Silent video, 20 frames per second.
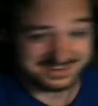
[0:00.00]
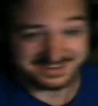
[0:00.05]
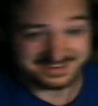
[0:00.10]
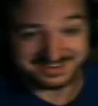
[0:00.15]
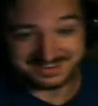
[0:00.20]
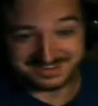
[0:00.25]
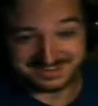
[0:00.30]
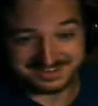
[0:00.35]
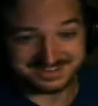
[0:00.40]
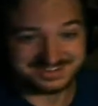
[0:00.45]

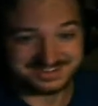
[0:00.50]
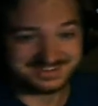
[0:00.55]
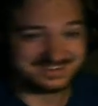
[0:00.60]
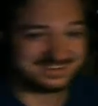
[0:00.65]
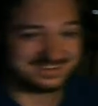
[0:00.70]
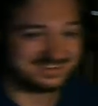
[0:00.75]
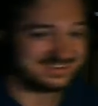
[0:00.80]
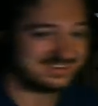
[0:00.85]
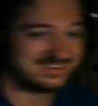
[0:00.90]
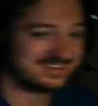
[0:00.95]

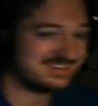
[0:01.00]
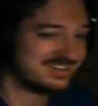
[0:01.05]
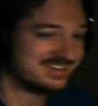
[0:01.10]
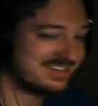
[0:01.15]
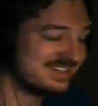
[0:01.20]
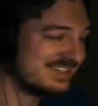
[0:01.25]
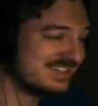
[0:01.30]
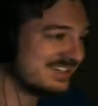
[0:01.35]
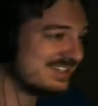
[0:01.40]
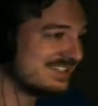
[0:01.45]

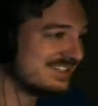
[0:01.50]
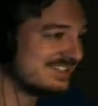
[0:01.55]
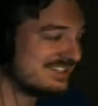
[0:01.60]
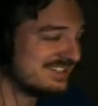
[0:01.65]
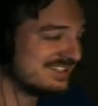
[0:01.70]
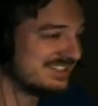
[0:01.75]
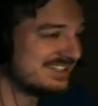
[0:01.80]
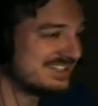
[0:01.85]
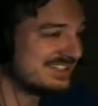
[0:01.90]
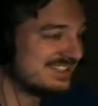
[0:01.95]

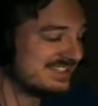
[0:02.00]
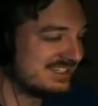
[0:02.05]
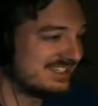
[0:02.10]
[no speech]